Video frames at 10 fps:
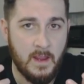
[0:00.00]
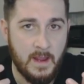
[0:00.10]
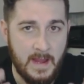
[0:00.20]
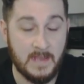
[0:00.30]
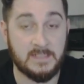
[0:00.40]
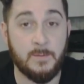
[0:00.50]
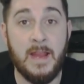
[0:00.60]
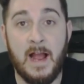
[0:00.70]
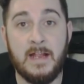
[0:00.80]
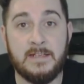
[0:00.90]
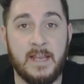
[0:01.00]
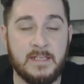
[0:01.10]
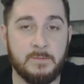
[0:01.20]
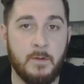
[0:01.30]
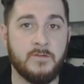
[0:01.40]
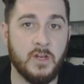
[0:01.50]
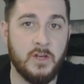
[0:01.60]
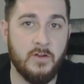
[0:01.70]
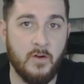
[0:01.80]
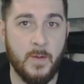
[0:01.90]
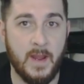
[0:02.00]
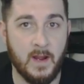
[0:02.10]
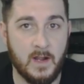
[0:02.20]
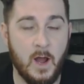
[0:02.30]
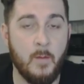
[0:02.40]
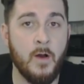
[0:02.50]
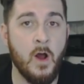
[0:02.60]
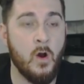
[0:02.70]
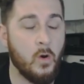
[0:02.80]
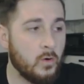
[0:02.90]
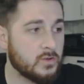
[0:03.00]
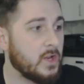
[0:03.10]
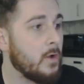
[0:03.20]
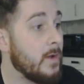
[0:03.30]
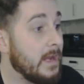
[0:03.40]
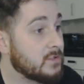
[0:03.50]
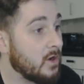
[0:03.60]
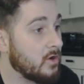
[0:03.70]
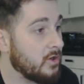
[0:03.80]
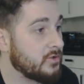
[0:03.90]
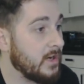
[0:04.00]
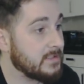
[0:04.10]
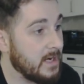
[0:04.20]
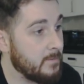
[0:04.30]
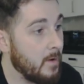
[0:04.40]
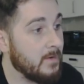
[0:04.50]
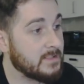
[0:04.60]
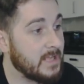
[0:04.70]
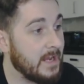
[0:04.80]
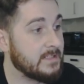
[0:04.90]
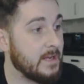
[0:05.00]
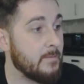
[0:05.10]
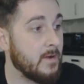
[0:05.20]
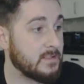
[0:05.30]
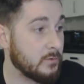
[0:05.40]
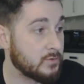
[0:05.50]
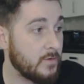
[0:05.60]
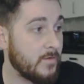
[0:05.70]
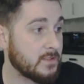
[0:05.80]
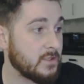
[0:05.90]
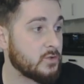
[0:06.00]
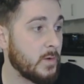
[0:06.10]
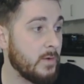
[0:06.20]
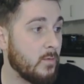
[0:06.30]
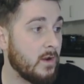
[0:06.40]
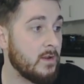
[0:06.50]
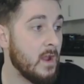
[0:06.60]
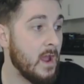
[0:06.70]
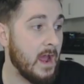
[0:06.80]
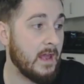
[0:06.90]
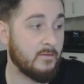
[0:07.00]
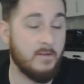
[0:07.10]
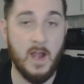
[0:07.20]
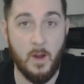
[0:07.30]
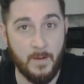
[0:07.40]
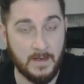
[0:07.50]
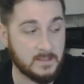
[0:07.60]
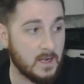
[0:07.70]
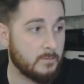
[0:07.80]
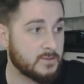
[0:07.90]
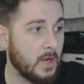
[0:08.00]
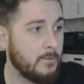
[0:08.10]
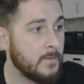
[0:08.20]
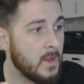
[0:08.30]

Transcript: he has to be 18 to move to a European club also, he's got a contract at the moment that takes him until 2021 at the Rio based club. So,